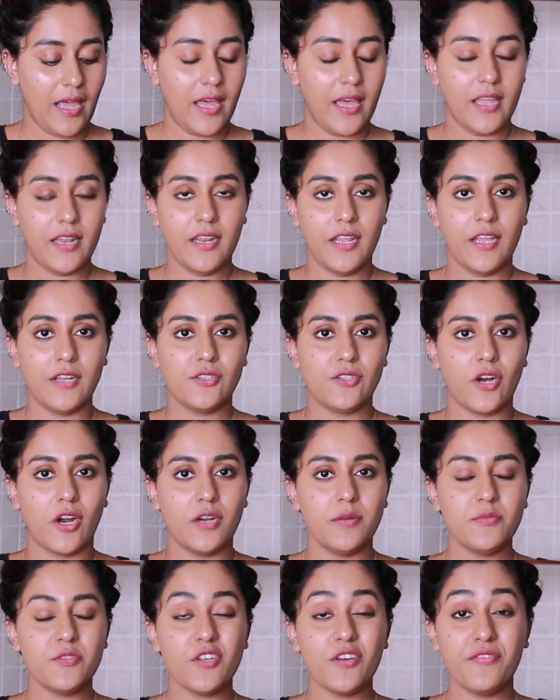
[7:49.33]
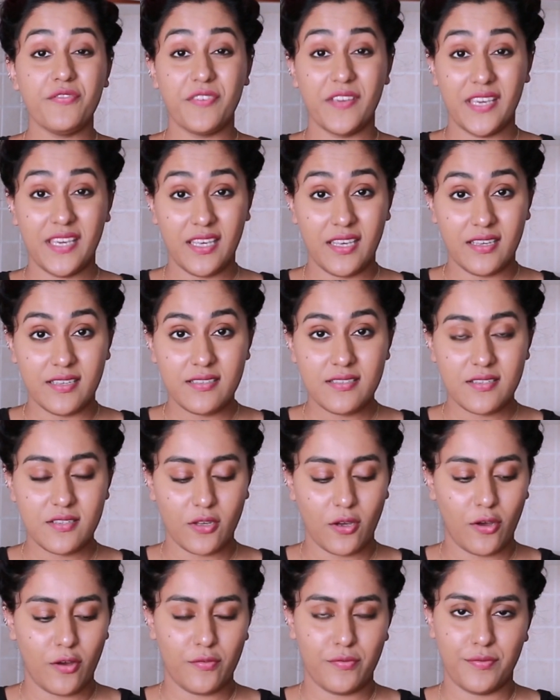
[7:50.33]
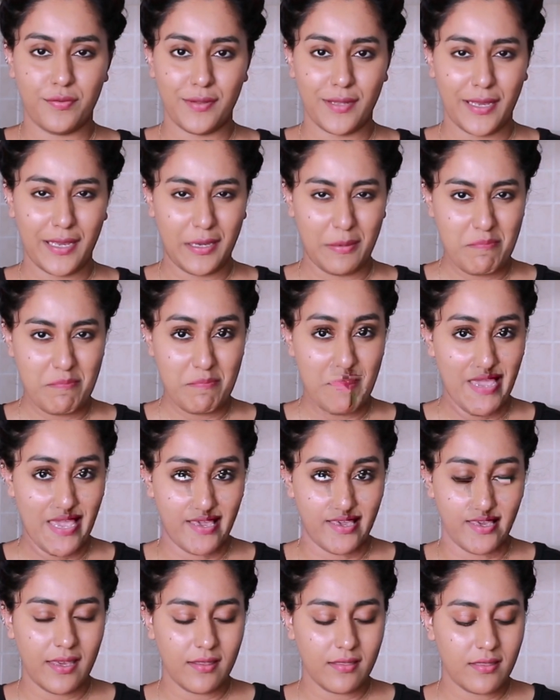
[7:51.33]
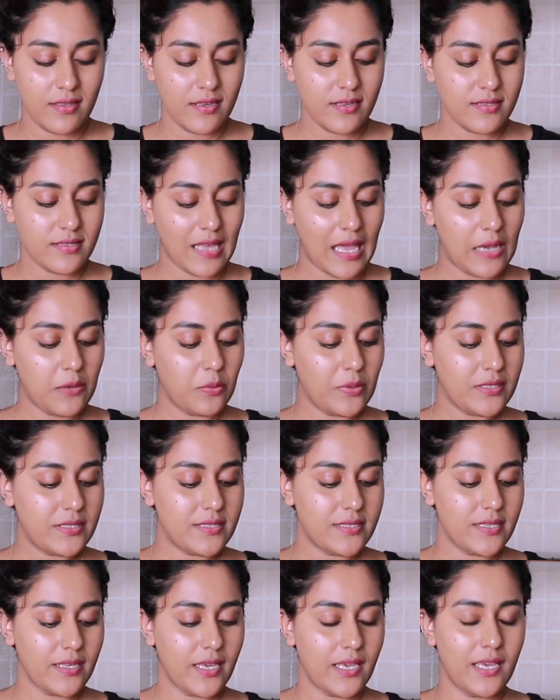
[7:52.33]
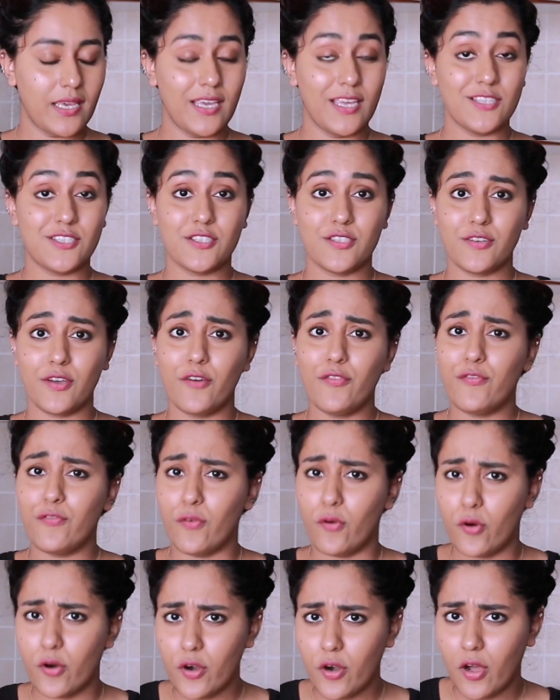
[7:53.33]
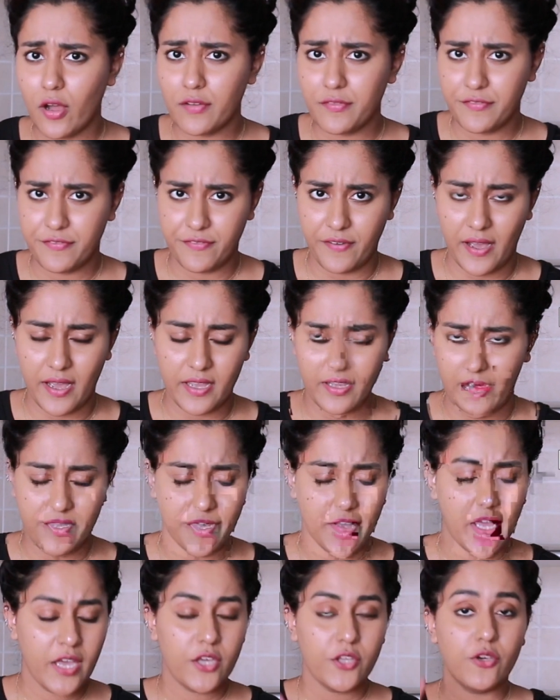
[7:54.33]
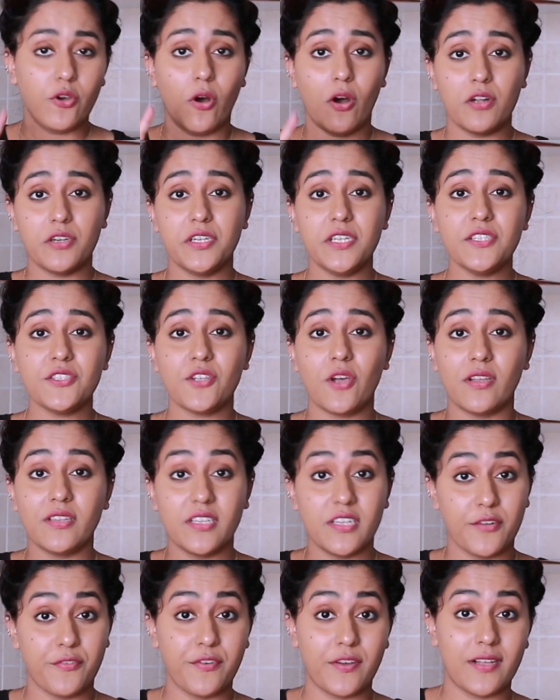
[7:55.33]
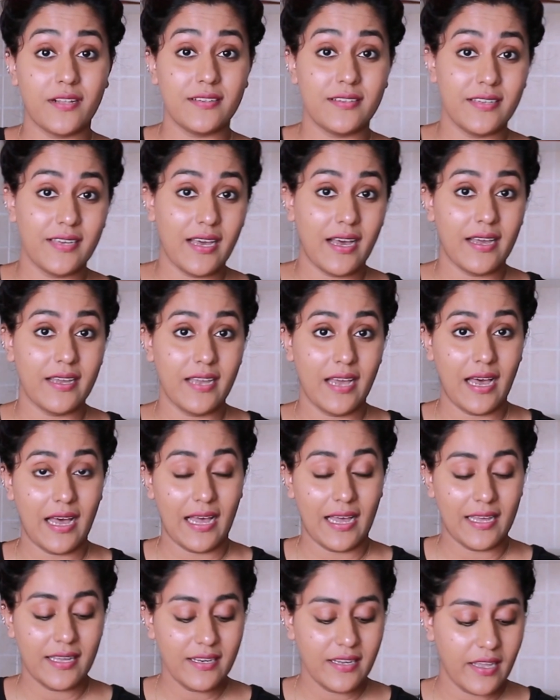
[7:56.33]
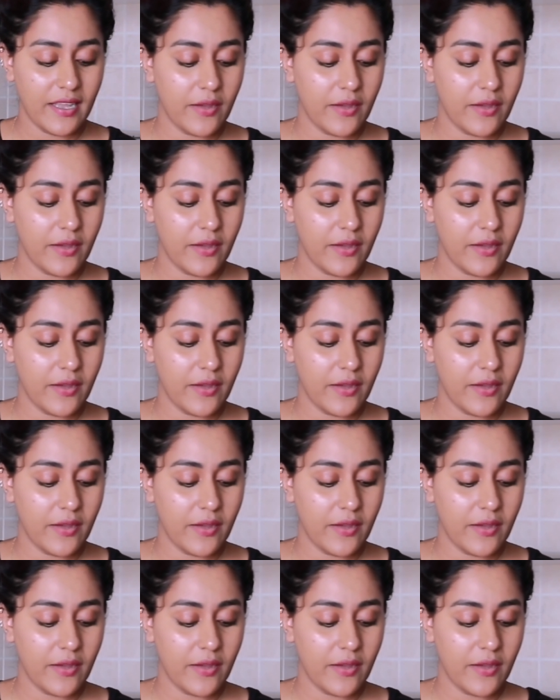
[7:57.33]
And in terms of ease of like making this, I would say it's a 4 on 5. You already saw the difficulty I had.